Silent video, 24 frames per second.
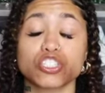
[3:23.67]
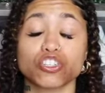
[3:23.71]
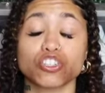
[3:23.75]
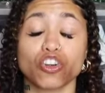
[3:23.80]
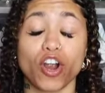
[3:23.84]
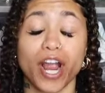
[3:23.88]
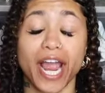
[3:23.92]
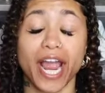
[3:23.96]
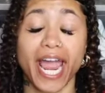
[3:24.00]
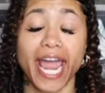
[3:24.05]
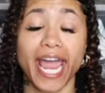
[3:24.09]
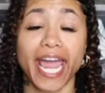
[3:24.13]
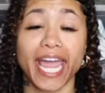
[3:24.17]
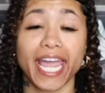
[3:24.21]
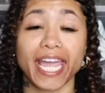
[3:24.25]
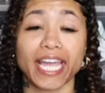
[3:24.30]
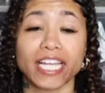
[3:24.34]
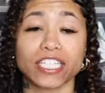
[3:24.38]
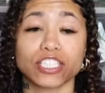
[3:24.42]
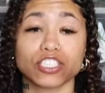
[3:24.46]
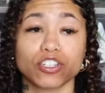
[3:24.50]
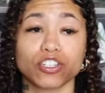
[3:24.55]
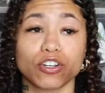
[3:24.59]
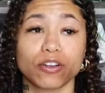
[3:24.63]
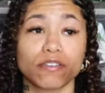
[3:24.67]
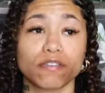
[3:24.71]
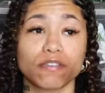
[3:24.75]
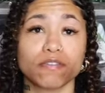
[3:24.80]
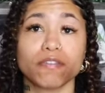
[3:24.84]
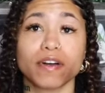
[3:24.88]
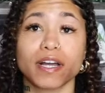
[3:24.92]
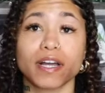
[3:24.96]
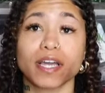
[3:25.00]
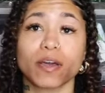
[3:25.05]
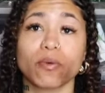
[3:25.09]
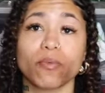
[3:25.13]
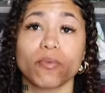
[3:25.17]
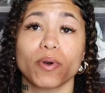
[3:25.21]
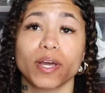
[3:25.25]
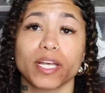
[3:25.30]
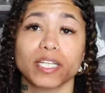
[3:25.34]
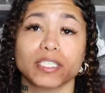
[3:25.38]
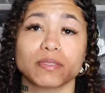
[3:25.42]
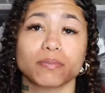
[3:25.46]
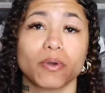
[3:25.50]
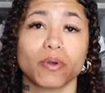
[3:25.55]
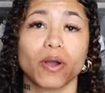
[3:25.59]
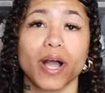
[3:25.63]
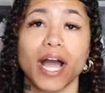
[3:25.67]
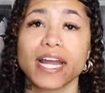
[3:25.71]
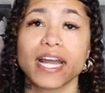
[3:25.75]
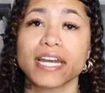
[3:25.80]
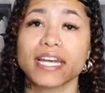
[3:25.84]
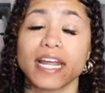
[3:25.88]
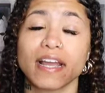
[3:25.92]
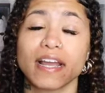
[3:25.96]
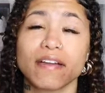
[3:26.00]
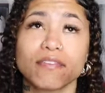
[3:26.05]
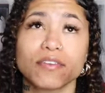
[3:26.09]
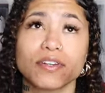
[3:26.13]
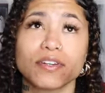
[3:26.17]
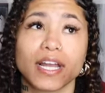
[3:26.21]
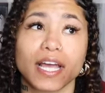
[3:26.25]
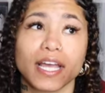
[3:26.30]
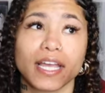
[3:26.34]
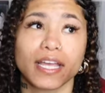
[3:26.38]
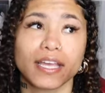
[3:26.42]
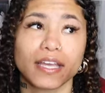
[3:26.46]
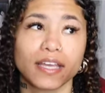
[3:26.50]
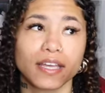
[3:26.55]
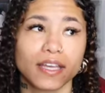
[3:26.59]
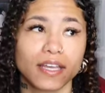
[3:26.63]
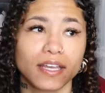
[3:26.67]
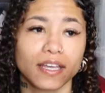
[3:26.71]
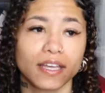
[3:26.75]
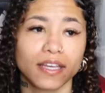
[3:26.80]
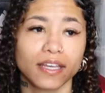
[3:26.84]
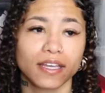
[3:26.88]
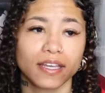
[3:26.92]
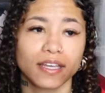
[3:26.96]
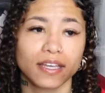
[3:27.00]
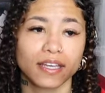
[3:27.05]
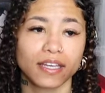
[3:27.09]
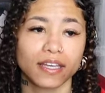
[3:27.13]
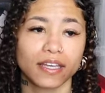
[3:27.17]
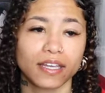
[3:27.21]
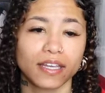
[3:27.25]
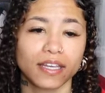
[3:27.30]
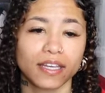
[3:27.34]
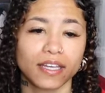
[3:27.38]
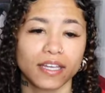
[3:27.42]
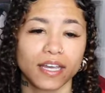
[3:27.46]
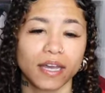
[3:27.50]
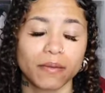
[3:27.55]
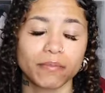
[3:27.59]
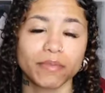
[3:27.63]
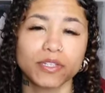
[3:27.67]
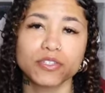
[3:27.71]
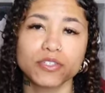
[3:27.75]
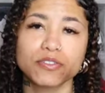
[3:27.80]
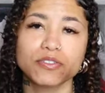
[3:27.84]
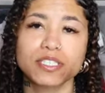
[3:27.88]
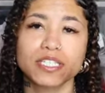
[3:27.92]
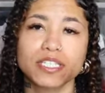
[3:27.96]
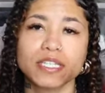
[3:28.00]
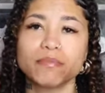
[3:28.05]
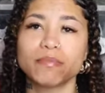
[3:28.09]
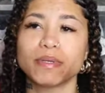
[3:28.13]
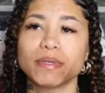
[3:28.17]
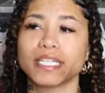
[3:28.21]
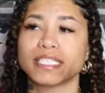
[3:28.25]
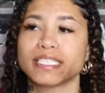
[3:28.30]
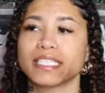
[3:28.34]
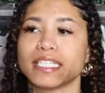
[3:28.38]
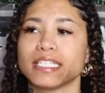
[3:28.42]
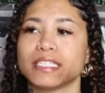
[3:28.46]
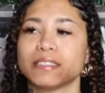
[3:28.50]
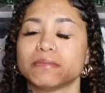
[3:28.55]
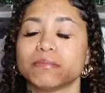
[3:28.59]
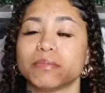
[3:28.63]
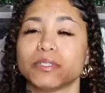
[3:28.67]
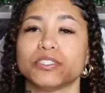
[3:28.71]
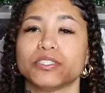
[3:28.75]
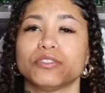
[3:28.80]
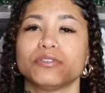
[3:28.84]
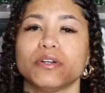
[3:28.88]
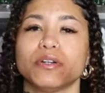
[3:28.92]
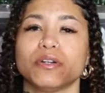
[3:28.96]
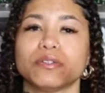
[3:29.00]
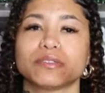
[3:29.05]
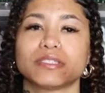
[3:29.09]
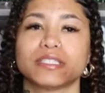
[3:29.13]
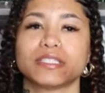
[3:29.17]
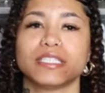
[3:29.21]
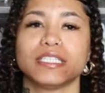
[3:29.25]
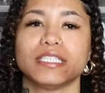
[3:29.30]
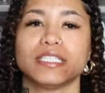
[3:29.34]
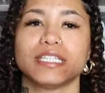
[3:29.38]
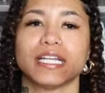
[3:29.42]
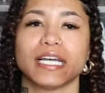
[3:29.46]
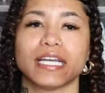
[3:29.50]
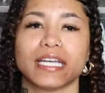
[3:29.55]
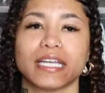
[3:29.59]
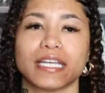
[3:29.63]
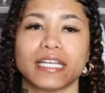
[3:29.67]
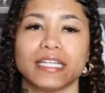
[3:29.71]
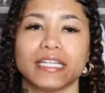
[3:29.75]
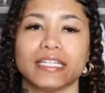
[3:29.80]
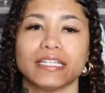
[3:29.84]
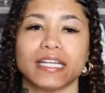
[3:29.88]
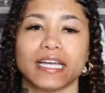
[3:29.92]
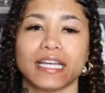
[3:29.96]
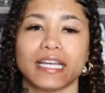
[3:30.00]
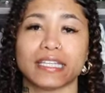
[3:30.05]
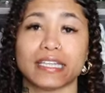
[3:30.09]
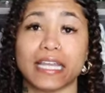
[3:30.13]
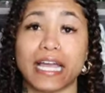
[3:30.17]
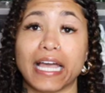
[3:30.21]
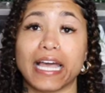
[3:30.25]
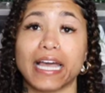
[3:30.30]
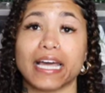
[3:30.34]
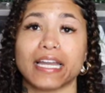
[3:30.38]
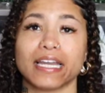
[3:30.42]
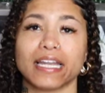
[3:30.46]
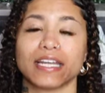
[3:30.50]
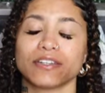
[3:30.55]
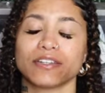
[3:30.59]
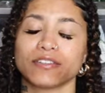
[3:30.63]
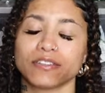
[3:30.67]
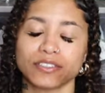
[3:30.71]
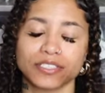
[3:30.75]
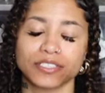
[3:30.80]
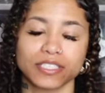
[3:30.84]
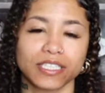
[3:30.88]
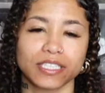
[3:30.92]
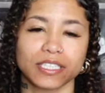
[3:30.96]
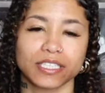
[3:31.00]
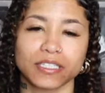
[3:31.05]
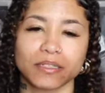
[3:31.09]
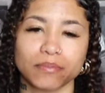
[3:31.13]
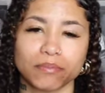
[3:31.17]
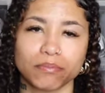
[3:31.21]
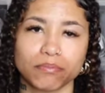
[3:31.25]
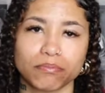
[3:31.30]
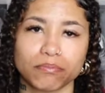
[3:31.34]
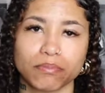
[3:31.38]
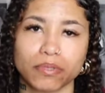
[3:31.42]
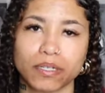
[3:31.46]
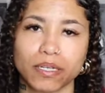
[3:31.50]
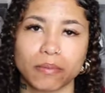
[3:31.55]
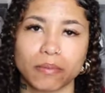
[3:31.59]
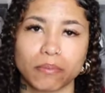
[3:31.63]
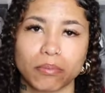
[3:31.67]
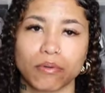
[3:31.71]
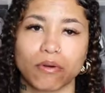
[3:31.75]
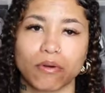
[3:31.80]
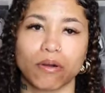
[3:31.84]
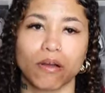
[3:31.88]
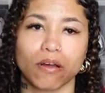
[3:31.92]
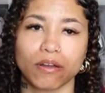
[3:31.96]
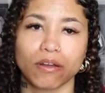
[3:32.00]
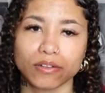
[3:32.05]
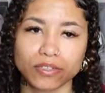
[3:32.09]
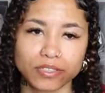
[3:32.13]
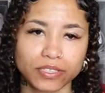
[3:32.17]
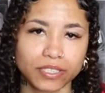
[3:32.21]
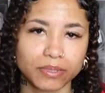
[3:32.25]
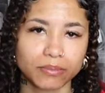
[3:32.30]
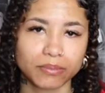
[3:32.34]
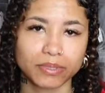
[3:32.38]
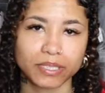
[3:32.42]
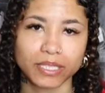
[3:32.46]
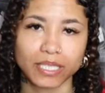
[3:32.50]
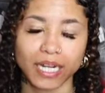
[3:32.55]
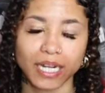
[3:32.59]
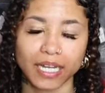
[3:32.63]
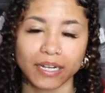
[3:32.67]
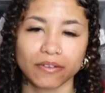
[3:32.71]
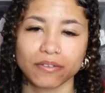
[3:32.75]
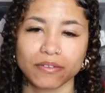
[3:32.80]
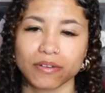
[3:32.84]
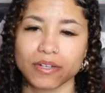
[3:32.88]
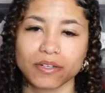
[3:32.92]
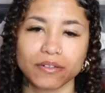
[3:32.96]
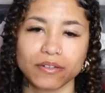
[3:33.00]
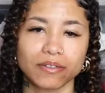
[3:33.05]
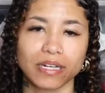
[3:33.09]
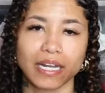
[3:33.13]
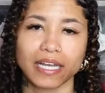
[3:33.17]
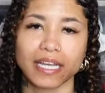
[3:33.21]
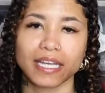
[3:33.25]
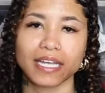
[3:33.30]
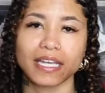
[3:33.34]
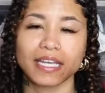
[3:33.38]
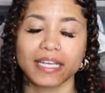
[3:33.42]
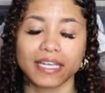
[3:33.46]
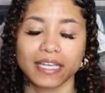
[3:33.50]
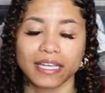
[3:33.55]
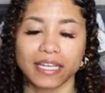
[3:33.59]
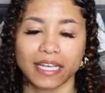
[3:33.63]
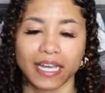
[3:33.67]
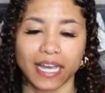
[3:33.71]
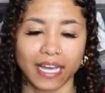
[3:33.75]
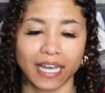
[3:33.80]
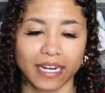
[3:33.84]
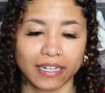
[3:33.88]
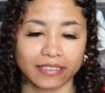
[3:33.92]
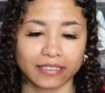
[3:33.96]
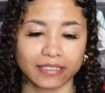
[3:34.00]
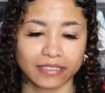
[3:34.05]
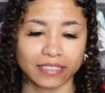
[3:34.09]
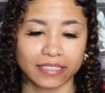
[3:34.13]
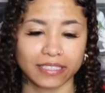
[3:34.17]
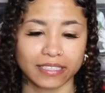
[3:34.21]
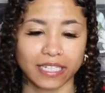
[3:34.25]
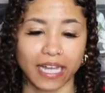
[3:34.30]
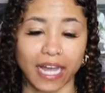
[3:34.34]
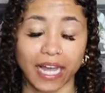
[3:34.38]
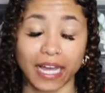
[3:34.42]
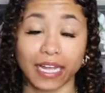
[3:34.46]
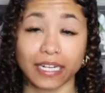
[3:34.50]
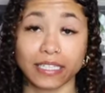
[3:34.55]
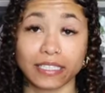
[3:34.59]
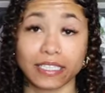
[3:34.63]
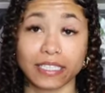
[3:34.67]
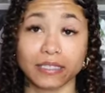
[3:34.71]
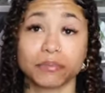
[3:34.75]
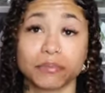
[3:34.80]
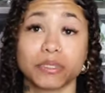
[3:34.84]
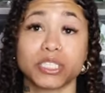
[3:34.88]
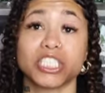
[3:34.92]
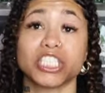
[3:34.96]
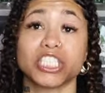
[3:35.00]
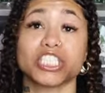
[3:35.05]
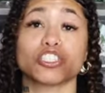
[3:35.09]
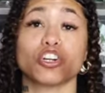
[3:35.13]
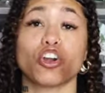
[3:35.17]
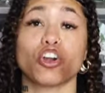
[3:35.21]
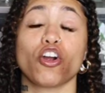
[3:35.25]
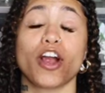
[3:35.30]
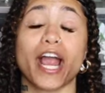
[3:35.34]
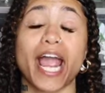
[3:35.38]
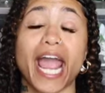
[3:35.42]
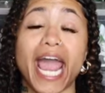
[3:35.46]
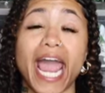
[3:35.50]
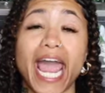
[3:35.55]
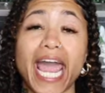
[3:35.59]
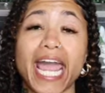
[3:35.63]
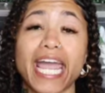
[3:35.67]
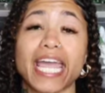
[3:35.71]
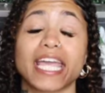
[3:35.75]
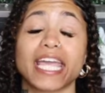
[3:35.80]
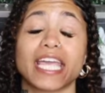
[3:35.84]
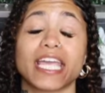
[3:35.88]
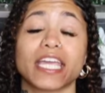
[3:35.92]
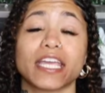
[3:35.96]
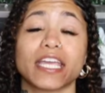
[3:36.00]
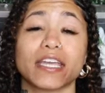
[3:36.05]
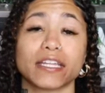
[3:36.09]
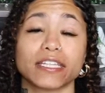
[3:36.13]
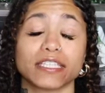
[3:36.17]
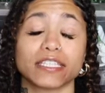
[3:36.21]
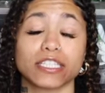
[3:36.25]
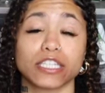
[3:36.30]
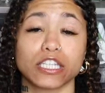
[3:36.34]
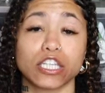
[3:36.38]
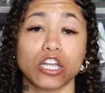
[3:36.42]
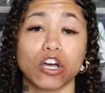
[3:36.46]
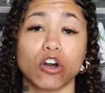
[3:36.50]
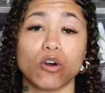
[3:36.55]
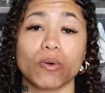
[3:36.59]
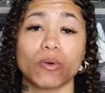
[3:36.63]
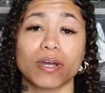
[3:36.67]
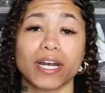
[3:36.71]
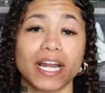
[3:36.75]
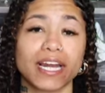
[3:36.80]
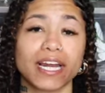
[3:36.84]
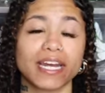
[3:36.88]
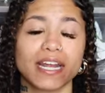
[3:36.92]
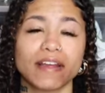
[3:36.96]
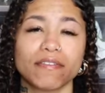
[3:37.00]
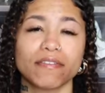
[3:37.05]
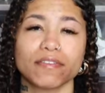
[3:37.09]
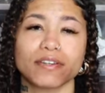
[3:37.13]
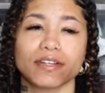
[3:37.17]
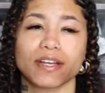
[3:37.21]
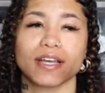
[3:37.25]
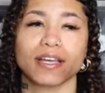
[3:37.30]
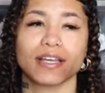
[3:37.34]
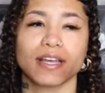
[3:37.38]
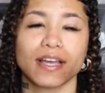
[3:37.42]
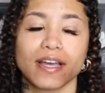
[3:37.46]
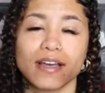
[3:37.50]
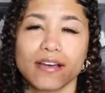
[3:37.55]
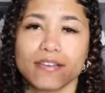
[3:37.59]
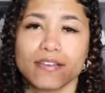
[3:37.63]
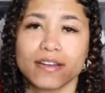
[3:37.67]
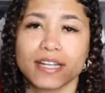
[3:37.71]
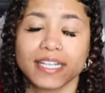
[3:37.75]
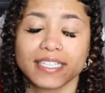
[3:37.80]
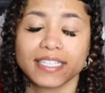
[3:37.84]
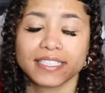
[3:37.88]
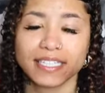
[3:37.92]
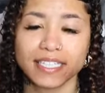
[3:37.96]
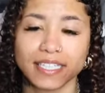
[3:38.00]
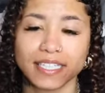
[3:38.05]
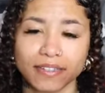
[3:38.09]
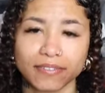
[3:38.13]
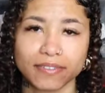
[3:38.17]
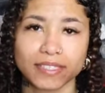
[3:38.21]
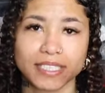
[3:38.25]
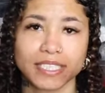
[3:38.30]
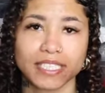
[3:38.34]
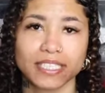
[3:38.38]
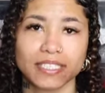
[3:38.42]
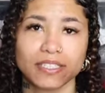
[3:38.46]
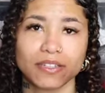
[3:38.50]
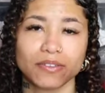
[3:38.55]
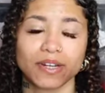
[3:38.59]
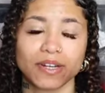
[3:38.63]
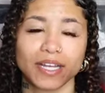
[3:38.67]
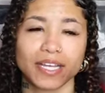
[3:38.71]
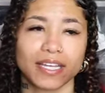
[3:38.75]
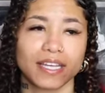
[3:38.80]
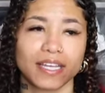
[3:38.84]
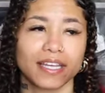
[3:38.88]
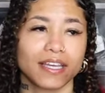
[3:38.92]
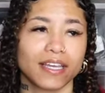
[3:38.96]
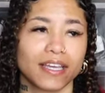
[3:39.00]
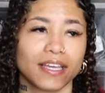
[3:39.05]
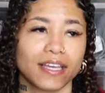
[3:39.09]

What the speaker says: are hanging to her fucking waist, bro. I never, like, I mean, you see big titties, but you don't see, like, it like that. Like, you see it in a bra or some shit. I don't know. Like, I didn't see, them shits are hanging low. And I never, like, I never seen no, like,